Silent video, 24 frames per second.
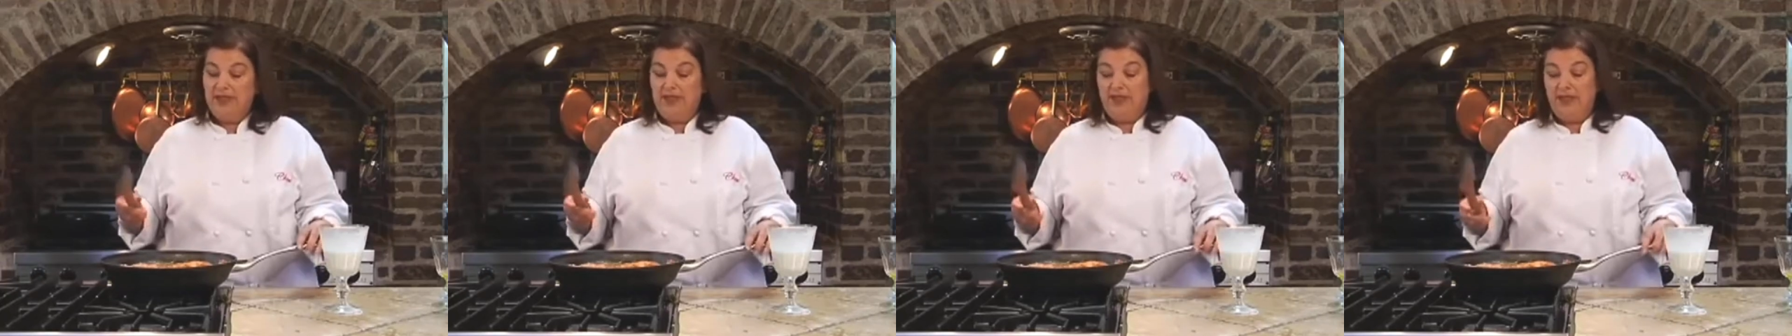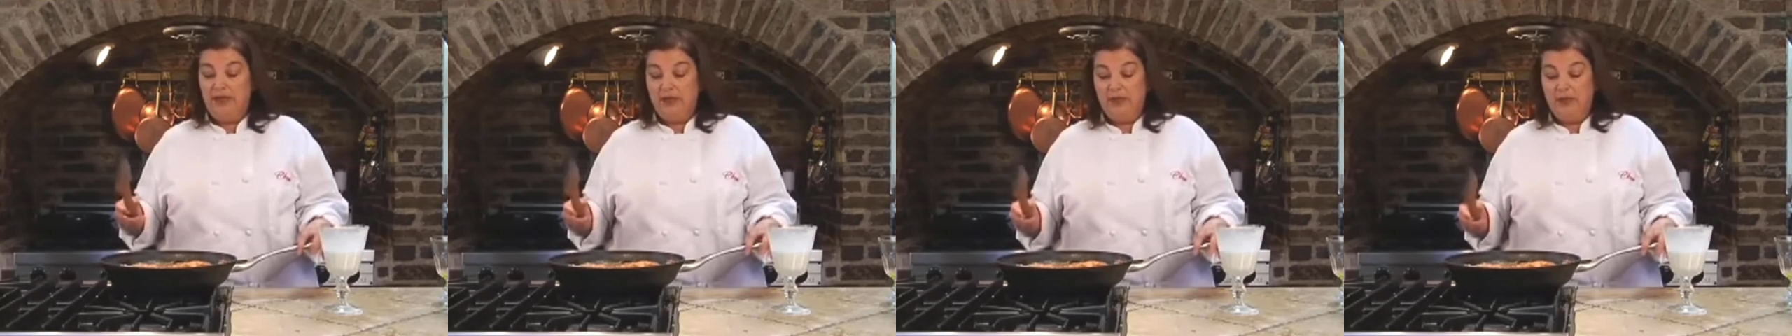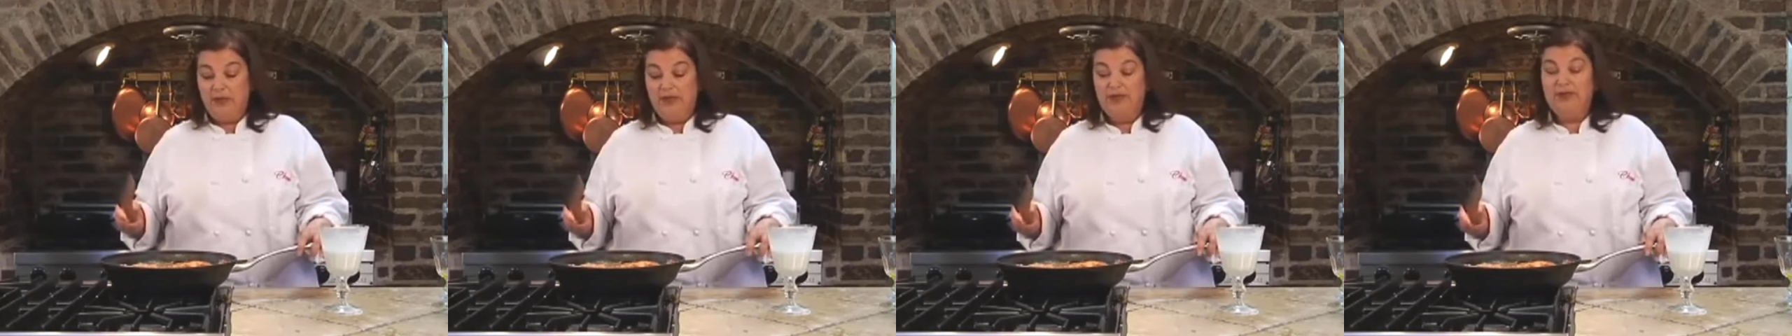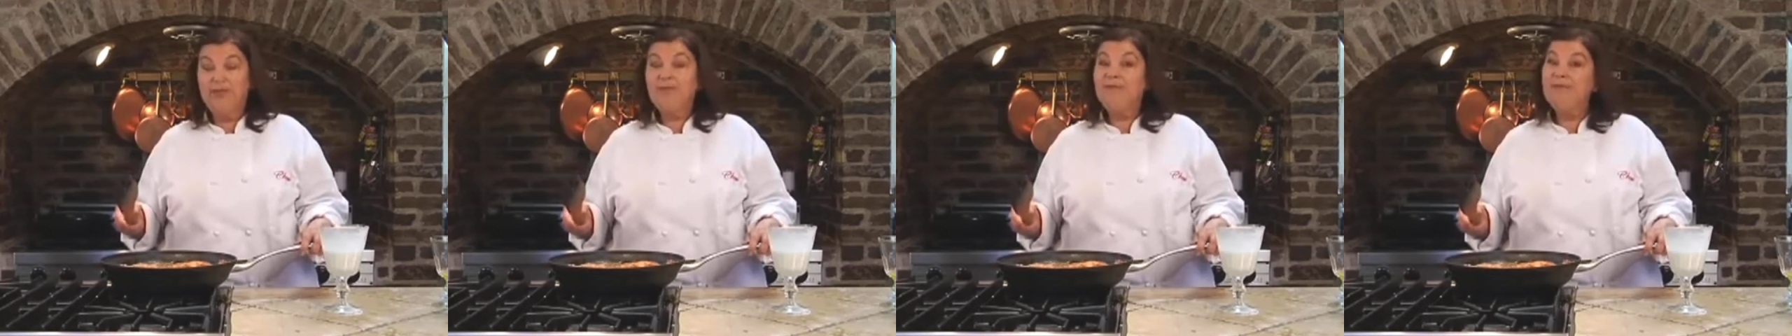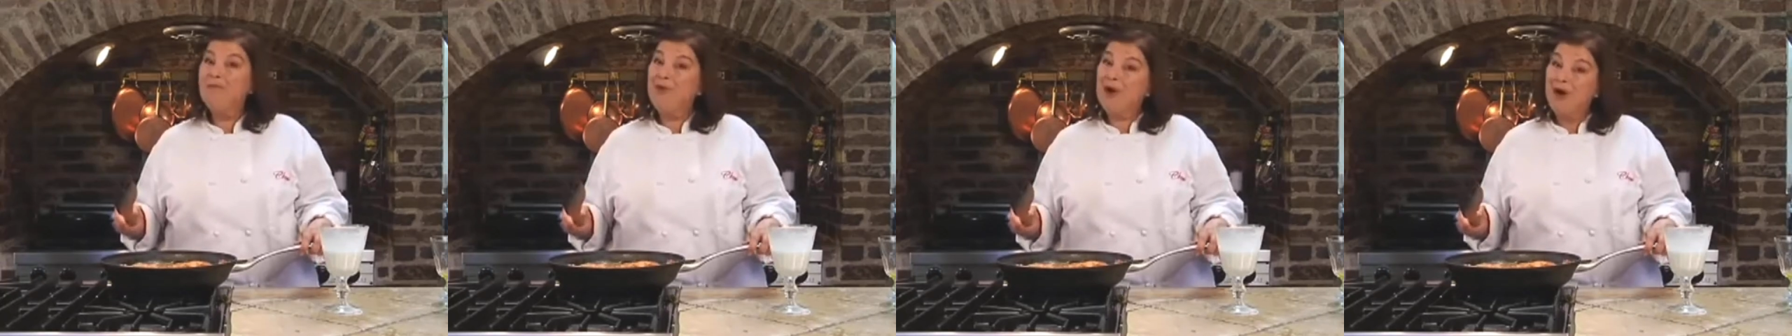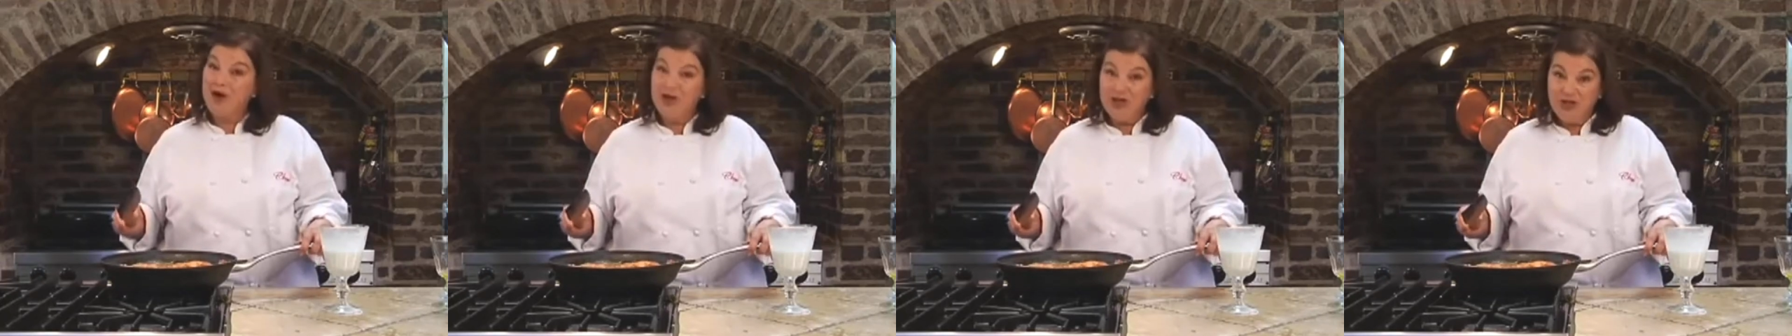it was
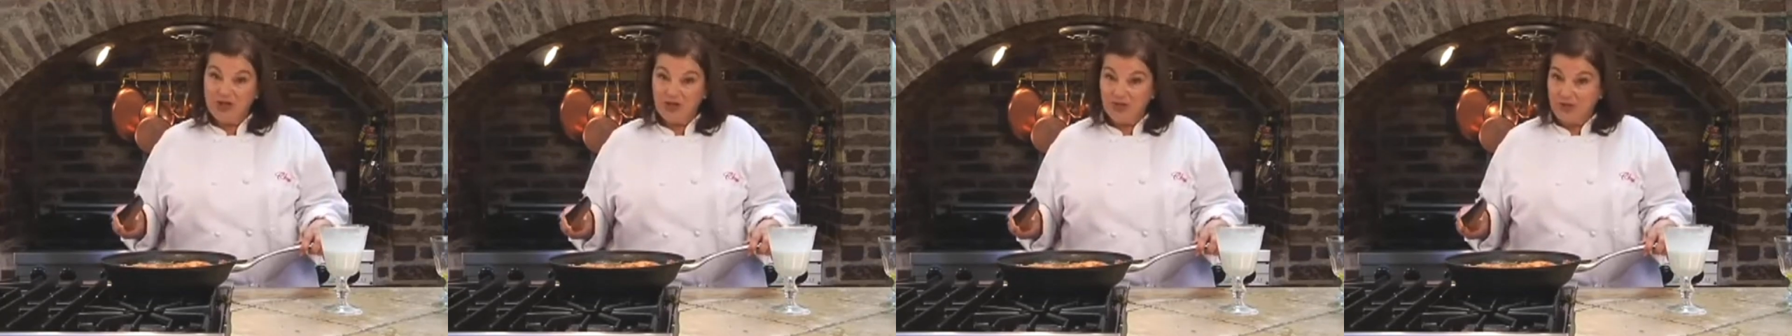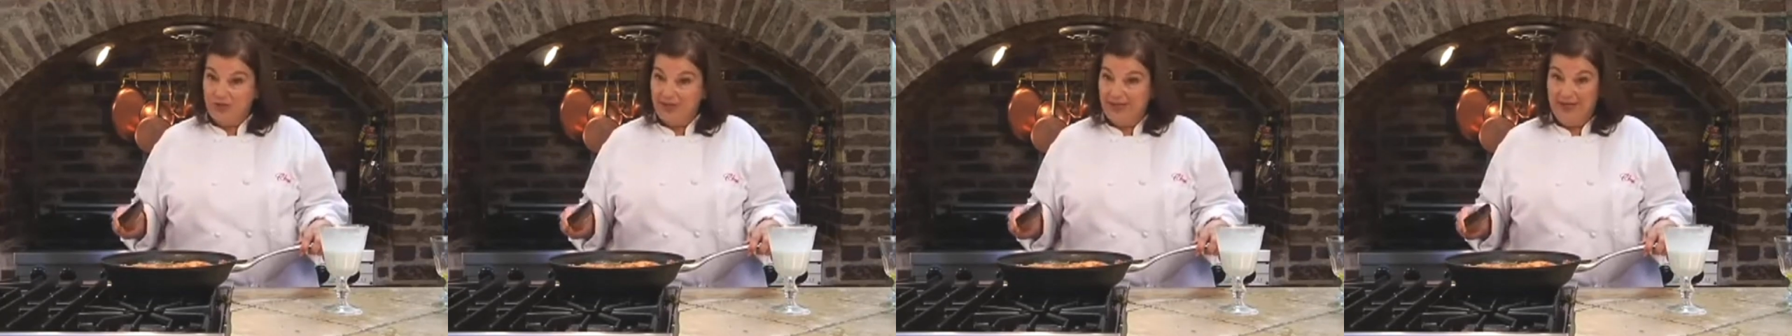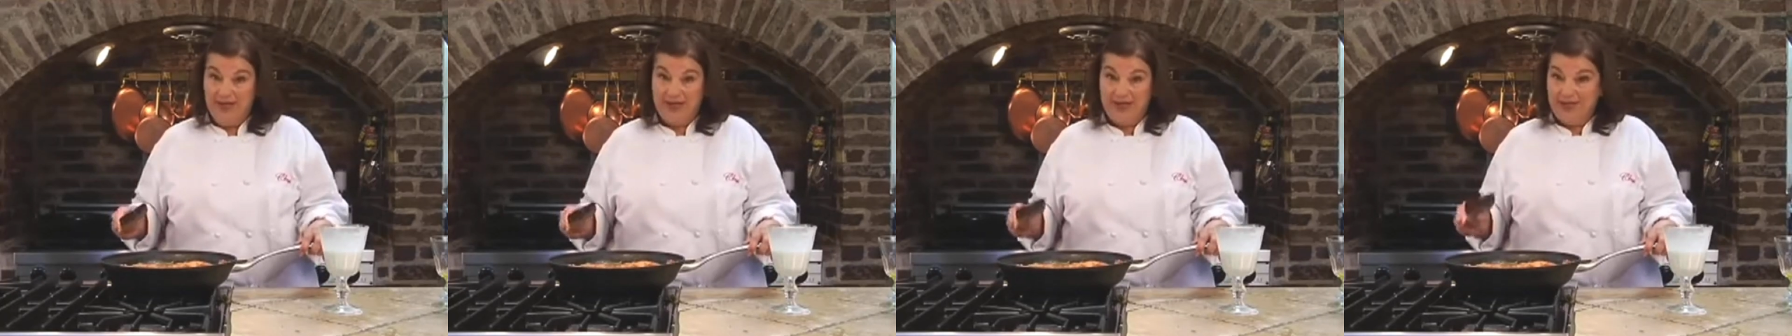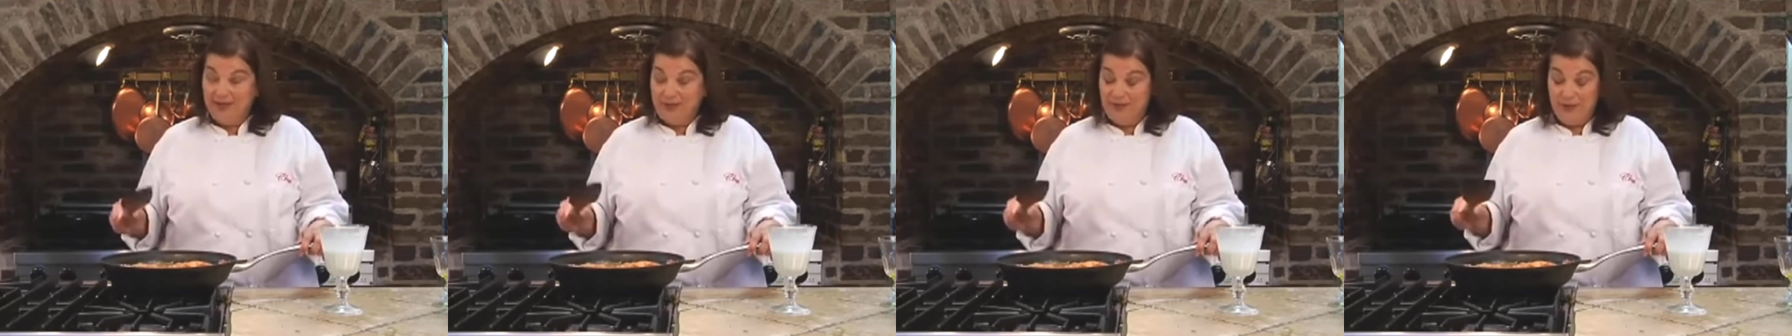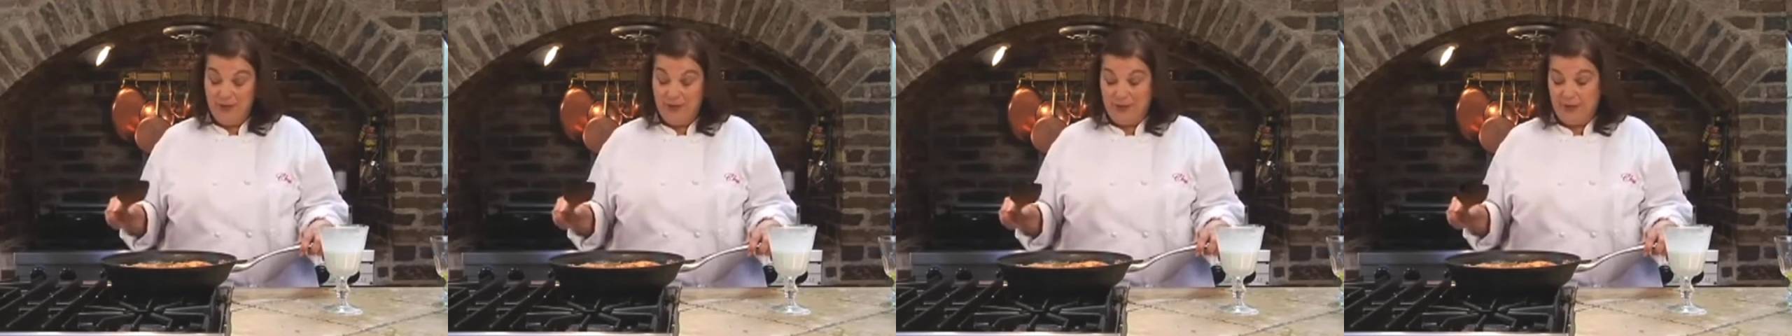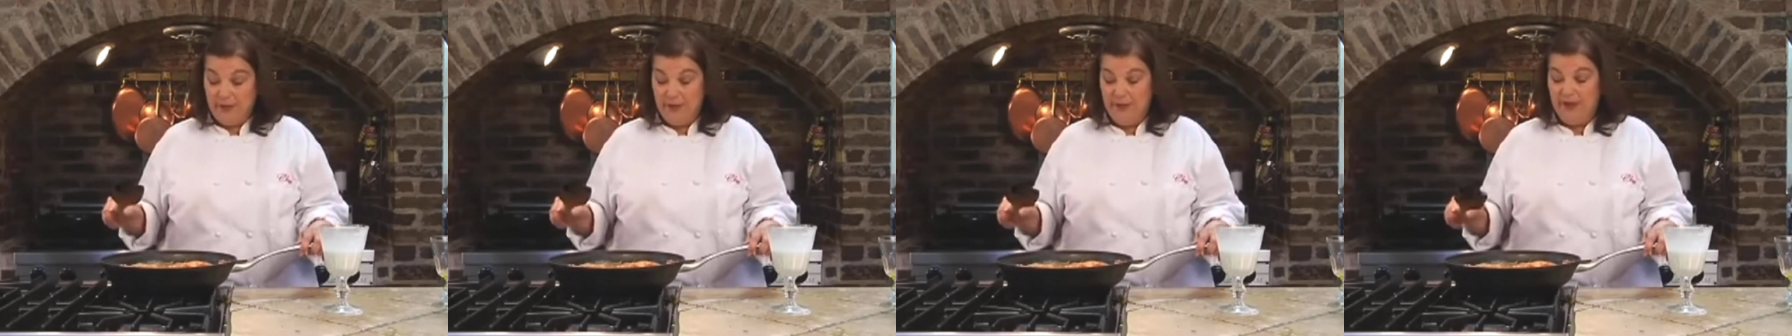margarine, not even
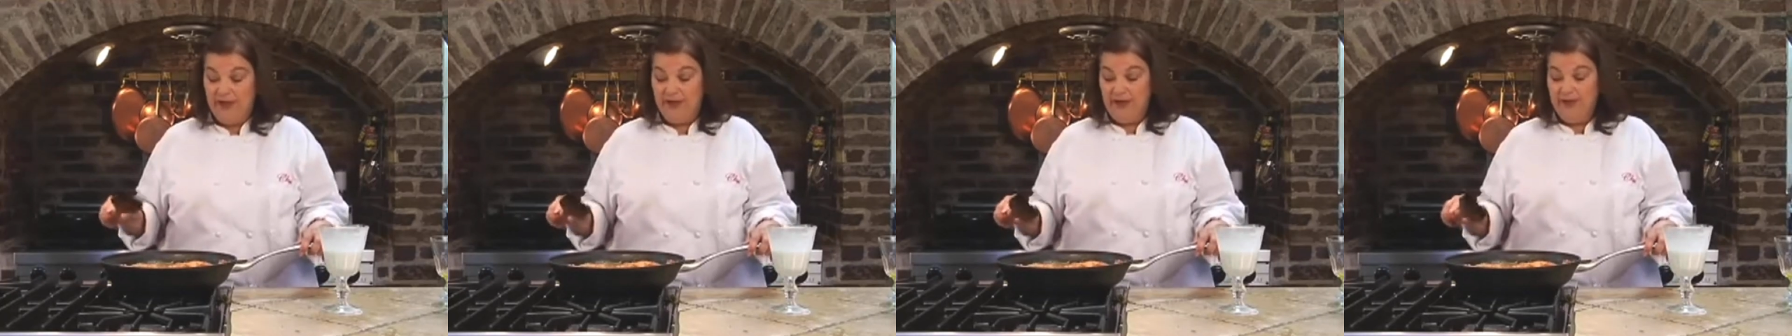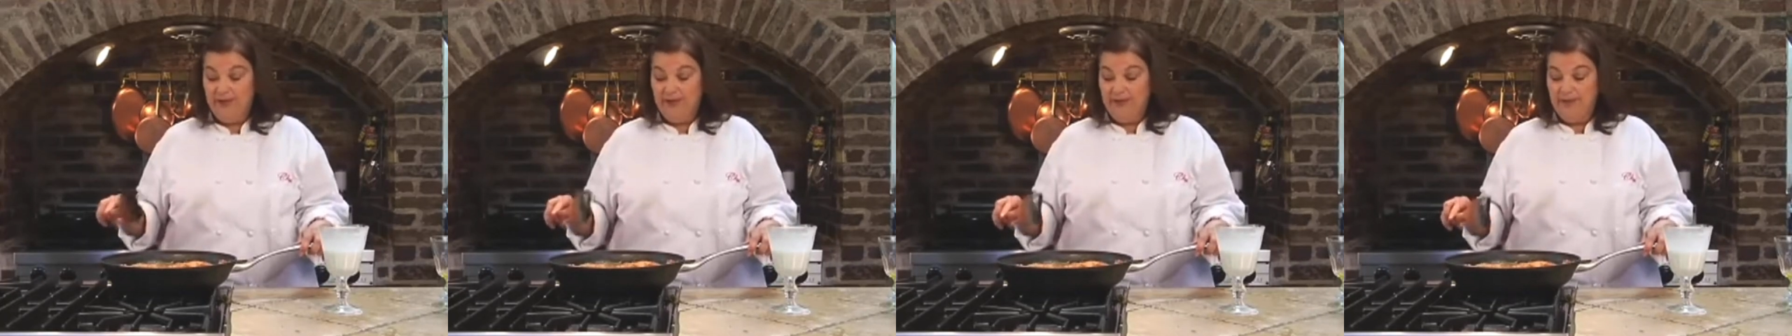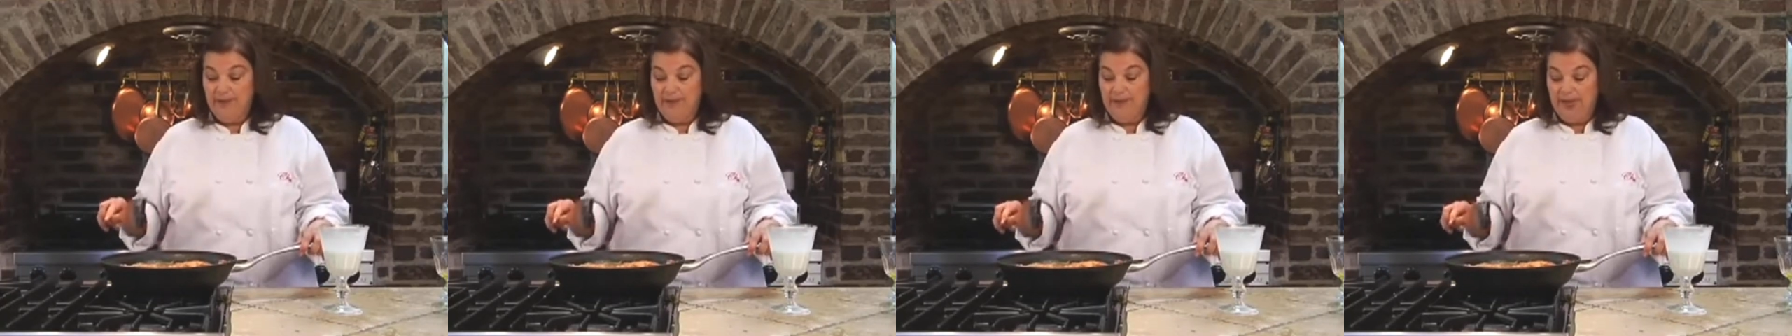real butter,